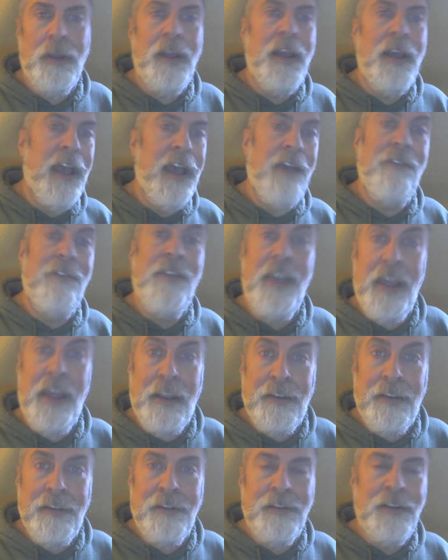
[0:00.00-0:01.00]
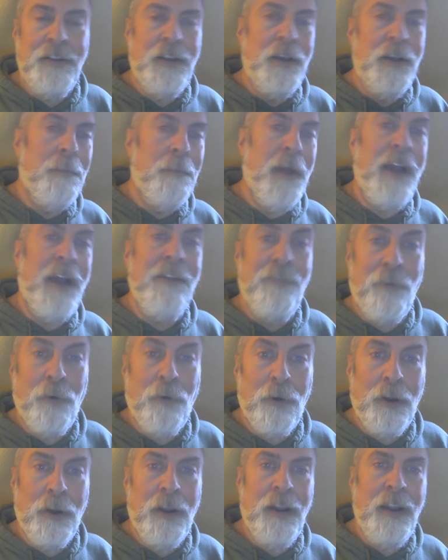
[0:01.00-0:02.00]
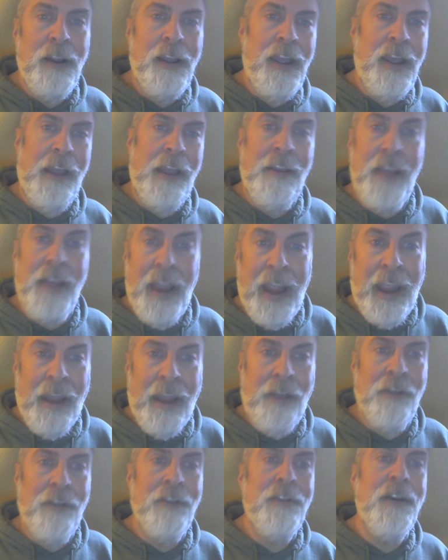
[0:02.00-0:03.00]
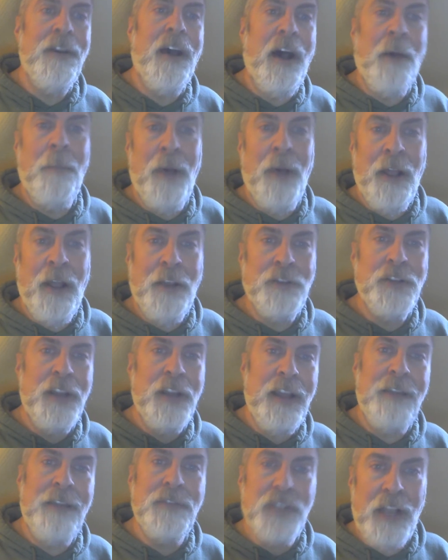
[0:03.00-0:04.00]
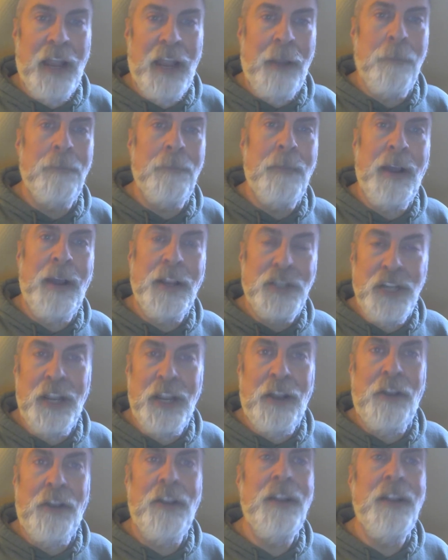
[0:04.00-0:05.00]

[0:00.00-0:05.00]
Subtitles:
have hit my forehead and a bunch have slammed my chin.